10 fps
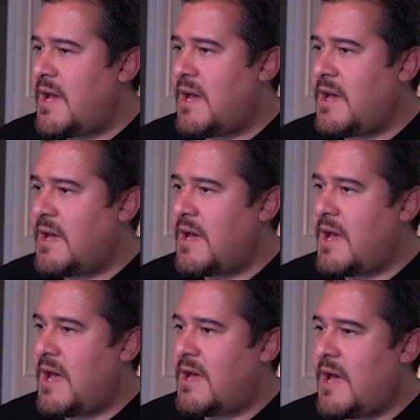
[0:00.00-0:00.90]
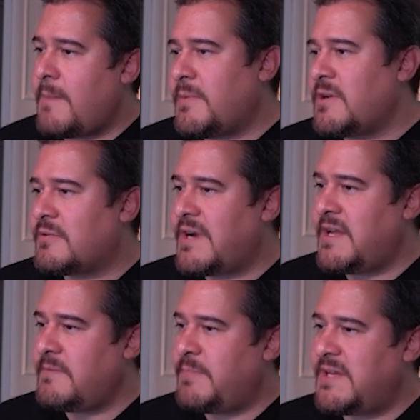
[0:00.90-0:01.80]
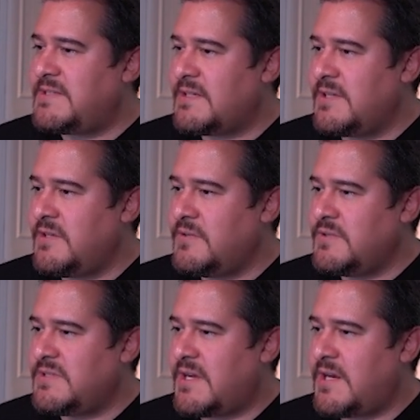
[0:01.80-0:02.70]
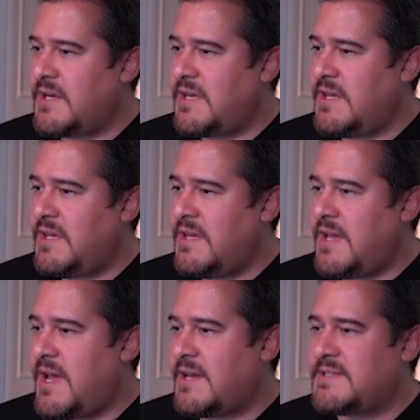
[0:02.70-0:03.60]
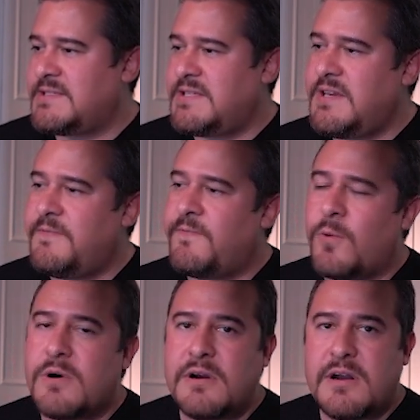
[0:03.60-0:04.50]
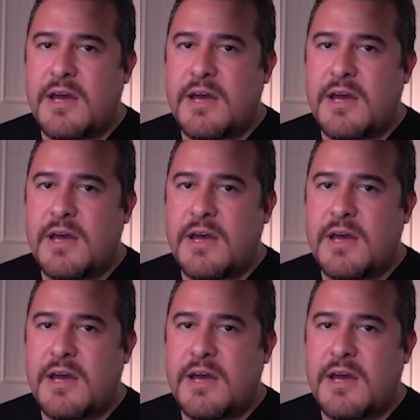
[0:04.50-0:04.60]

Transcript: Uh, I'm gonna go ahead and basically use uh, EXT4.